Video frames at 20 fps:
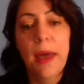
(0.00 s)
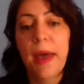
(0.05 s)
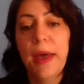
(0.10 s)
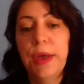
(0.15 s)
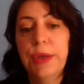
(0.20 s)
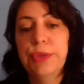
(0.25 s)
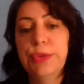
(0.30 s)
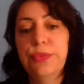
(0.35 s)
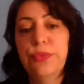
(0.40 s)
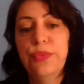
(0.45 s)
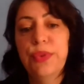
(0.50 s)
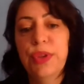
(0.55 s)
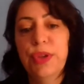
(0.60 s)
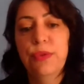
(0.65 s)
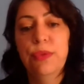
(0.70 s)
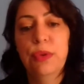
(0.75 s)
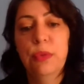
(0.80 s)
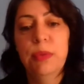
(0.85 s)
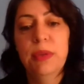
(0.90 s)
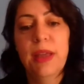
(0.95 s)
as we
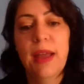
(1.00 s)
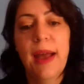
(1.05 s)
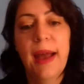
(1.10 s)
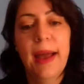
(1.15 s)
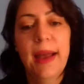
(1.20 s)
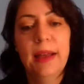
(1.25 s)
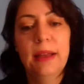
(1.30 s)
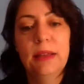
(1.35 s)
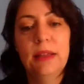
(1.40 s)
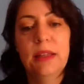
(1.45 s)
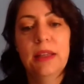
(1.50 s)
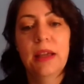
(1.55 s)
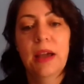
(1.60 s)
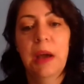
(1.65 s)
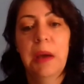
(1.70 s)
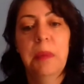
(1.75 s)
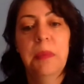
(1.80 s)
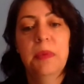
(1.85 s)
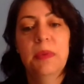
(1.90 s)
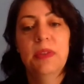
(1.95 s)
will be adding
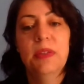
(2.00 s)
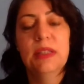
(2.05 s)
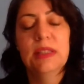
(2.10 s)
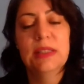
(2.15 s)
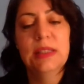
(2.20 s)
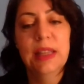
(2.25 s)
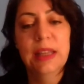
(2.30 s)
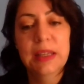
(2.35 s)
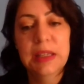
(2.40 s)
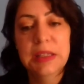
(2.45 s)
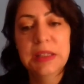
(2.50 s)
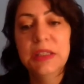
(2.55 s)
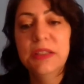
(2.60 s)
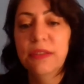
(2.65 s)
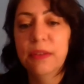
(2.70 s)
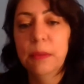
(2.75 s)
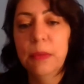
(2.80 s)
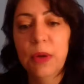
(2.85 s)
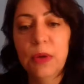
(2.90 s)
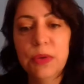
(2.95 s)
up these
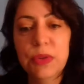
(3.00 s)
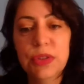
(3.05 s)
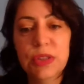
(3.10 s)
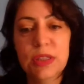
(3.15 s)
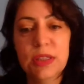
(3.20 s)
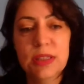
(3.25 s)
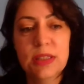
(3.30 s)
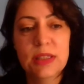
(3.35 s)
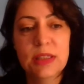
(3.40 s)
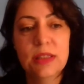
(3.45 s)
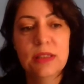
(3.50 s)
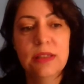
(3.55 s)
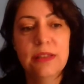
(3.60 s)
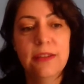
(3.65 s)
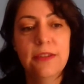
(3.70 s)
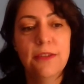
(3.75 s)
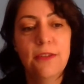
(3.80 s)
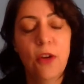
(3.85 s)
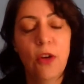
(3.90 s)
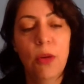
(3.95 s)
negative emotions in
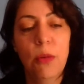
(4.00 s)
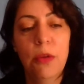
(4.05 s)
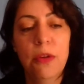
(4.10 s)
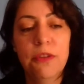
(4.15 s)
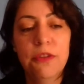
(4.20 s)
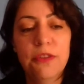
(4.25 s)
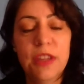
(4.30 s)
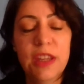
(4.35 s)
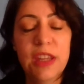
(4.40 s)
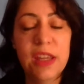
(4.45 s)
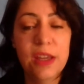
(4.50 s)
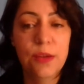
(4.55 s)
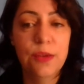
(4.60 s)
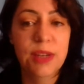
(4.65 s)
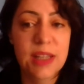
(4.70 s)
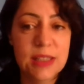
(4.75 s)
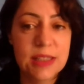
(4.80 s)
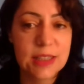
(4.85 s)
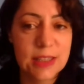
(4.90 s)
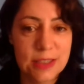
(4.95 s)
the form of
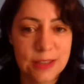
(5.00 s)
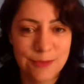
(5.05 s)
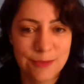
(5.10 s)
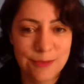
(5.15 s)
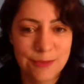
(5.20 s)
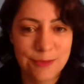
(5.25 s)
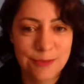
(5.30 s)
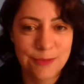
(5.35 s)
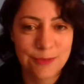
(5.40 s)
illness.